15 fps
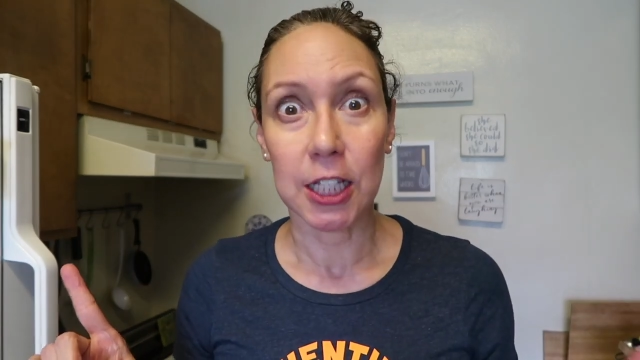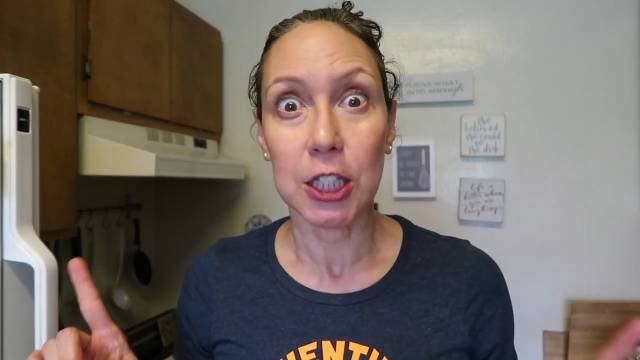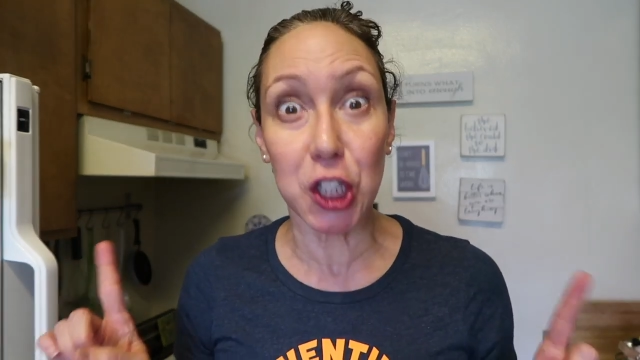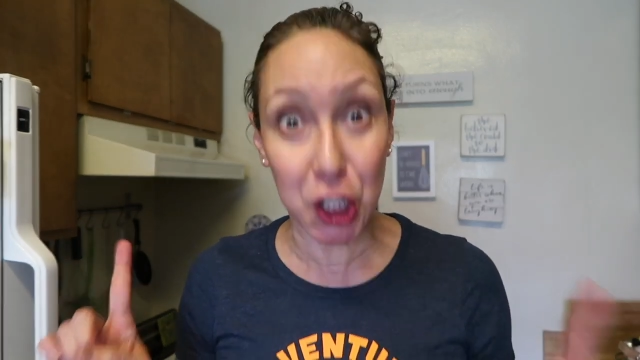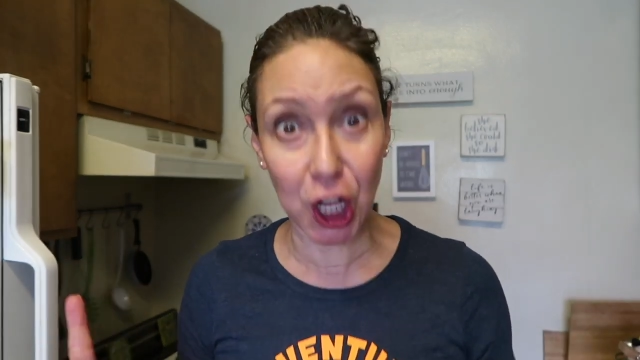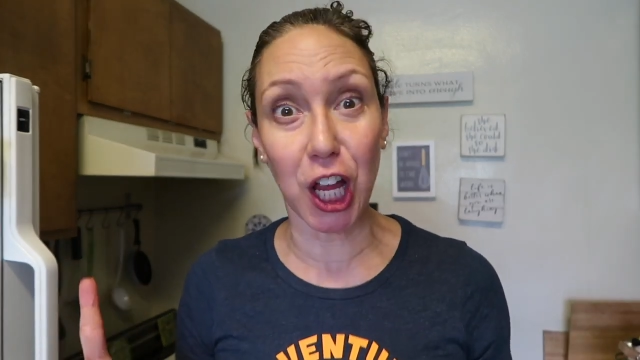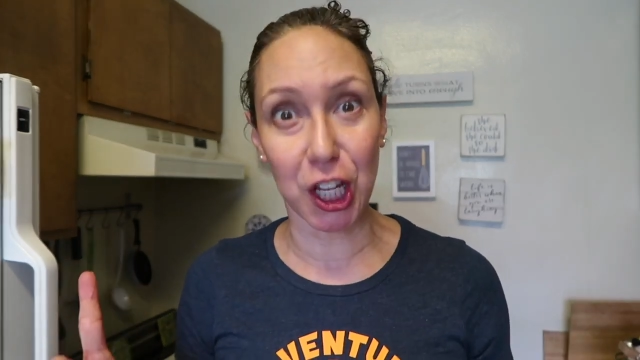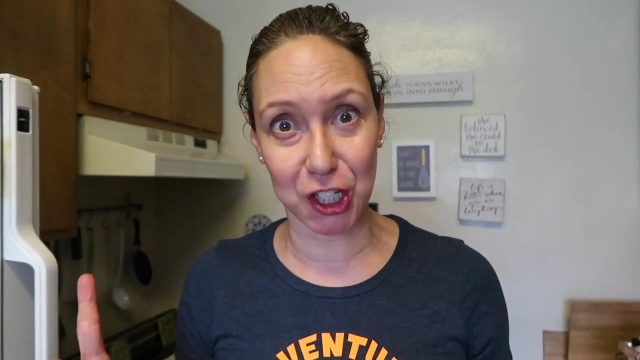
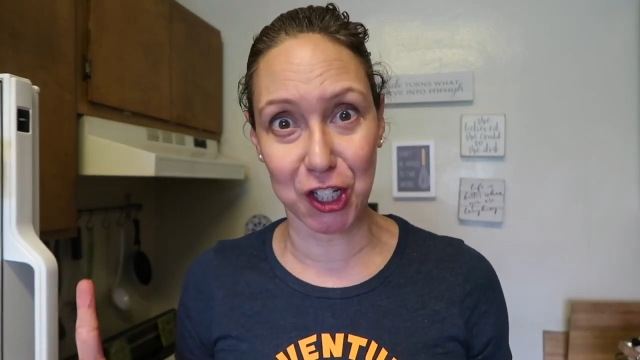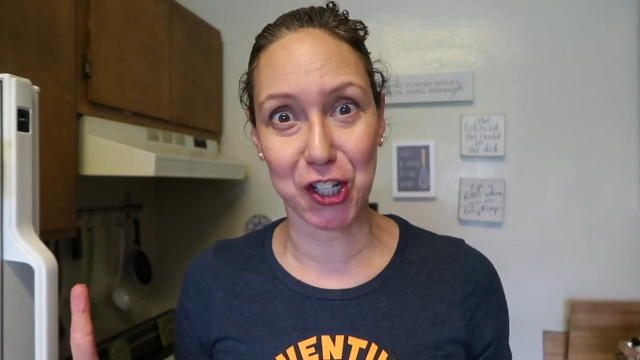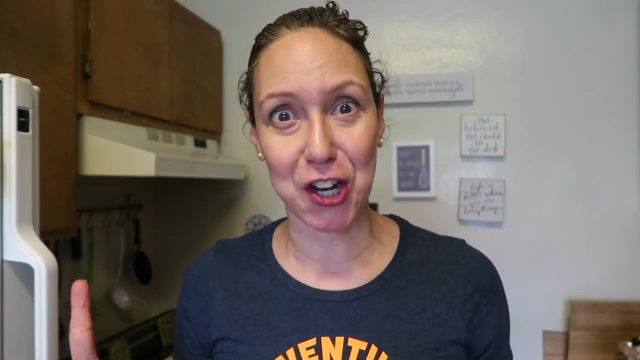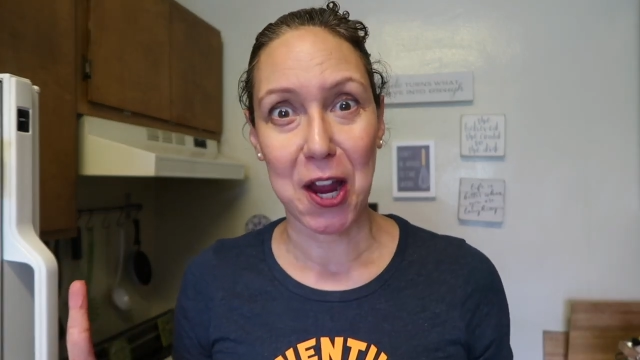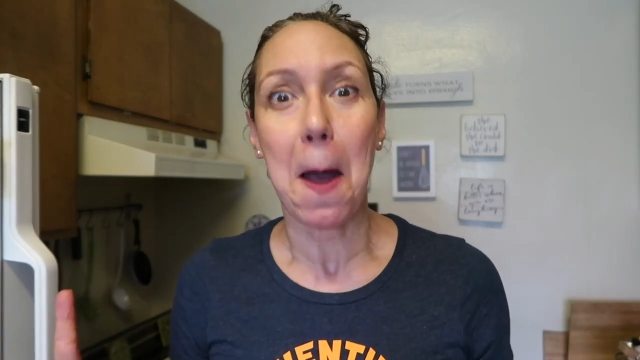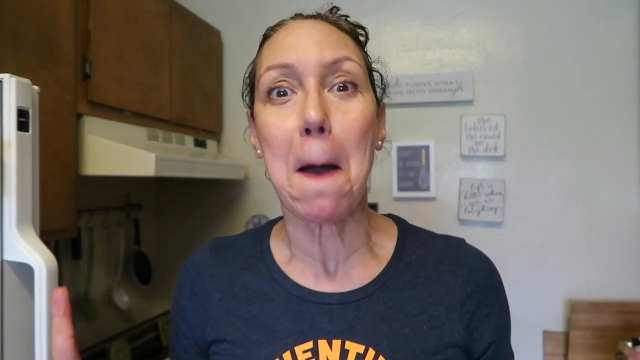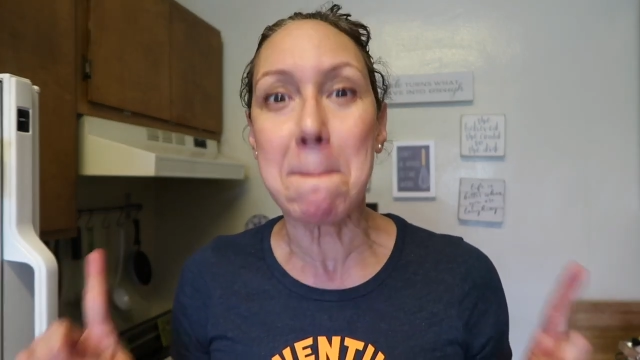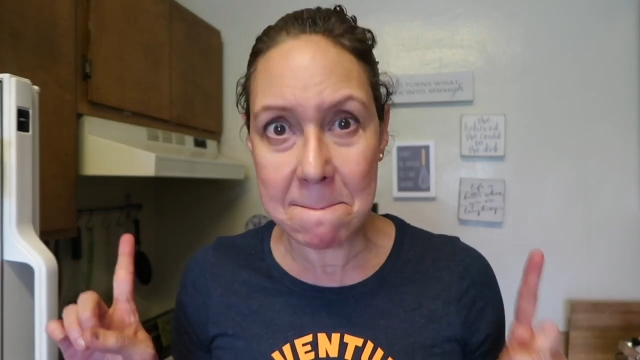
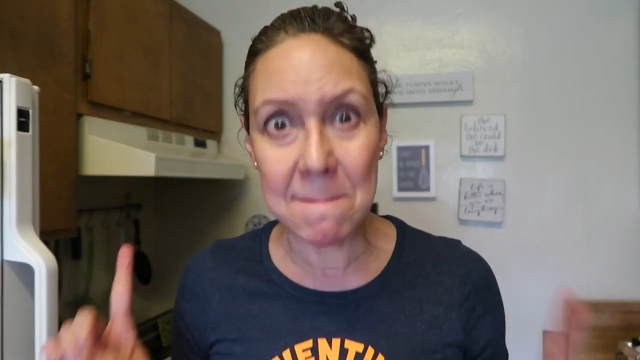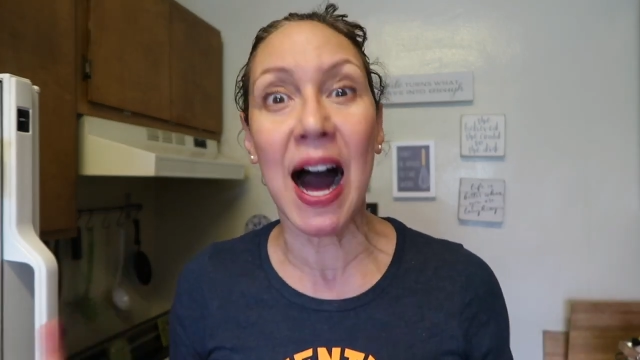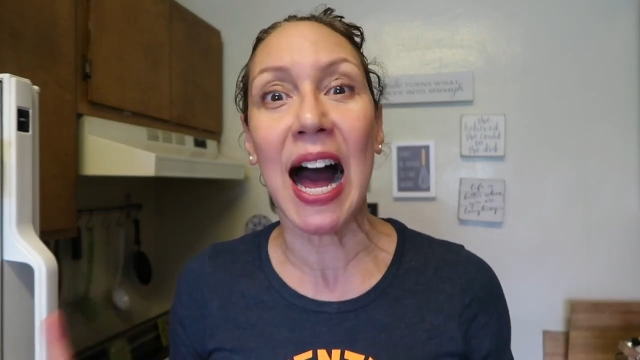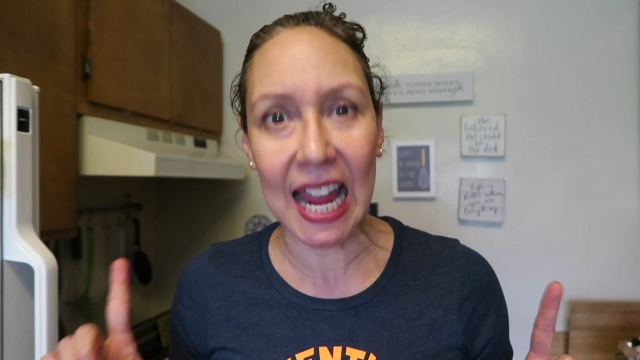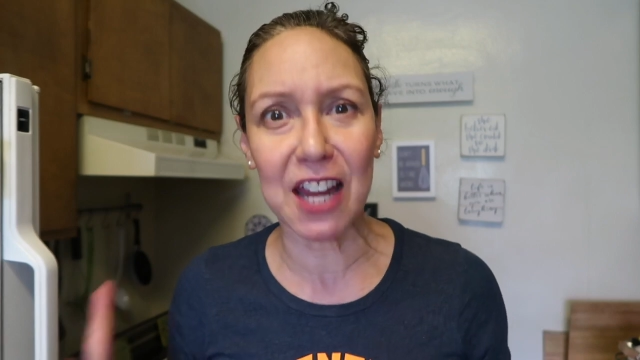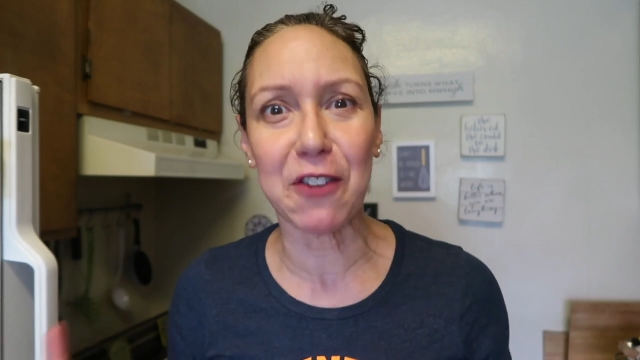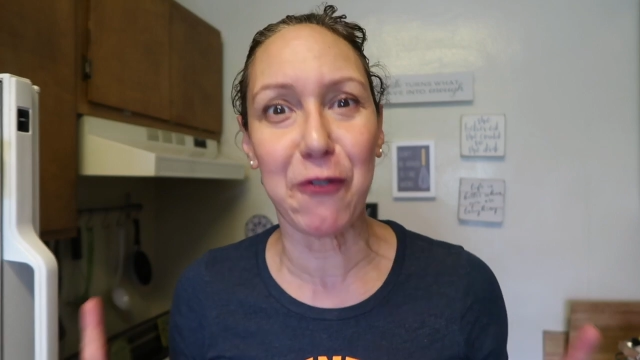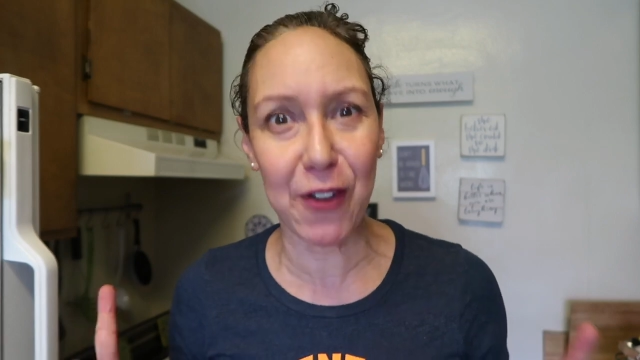touch my
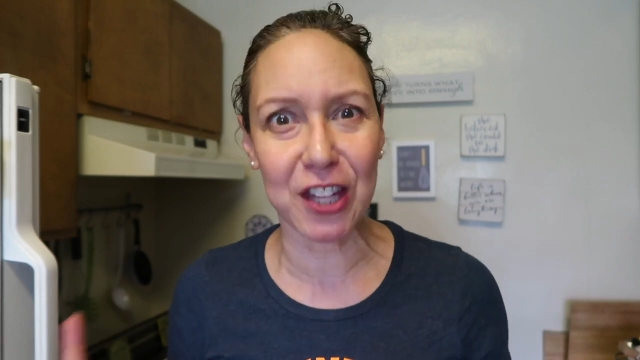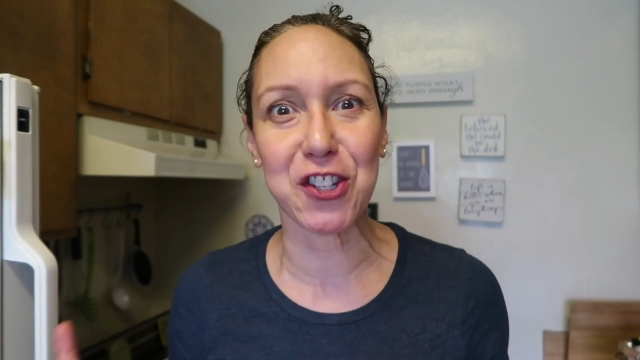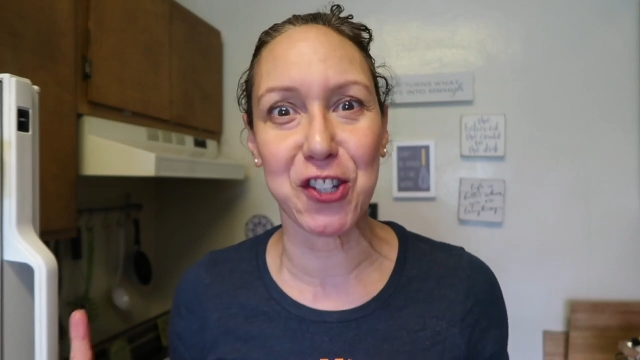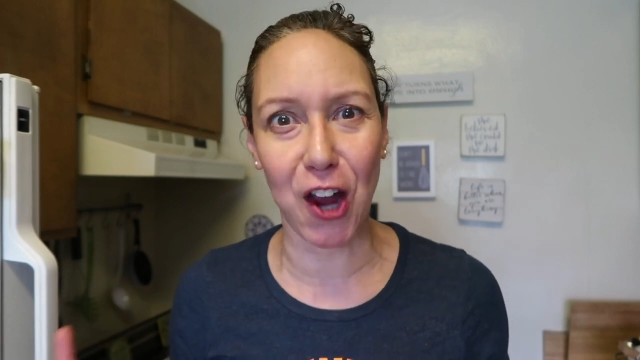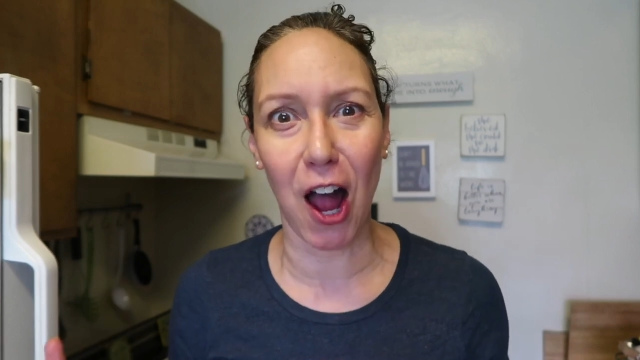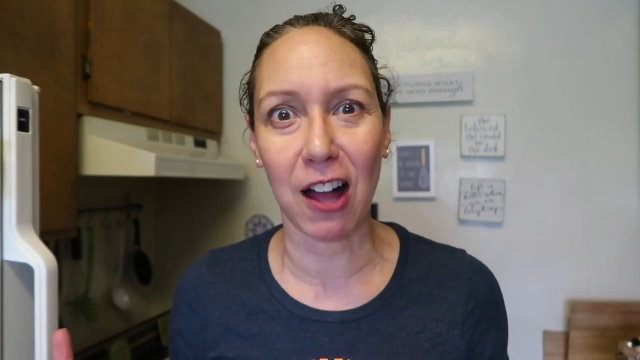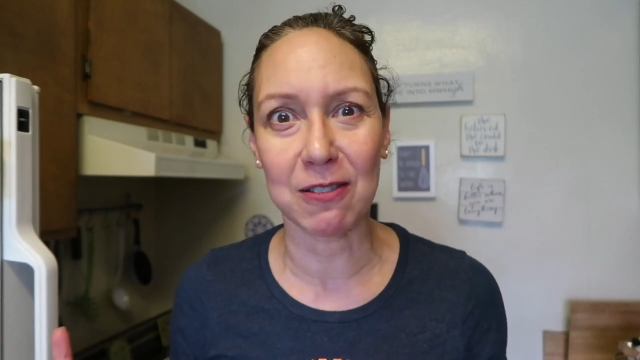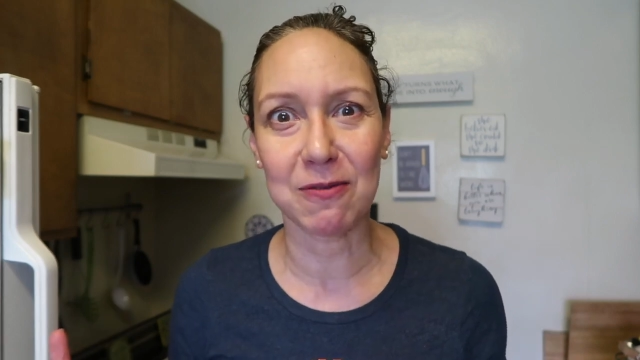adventure.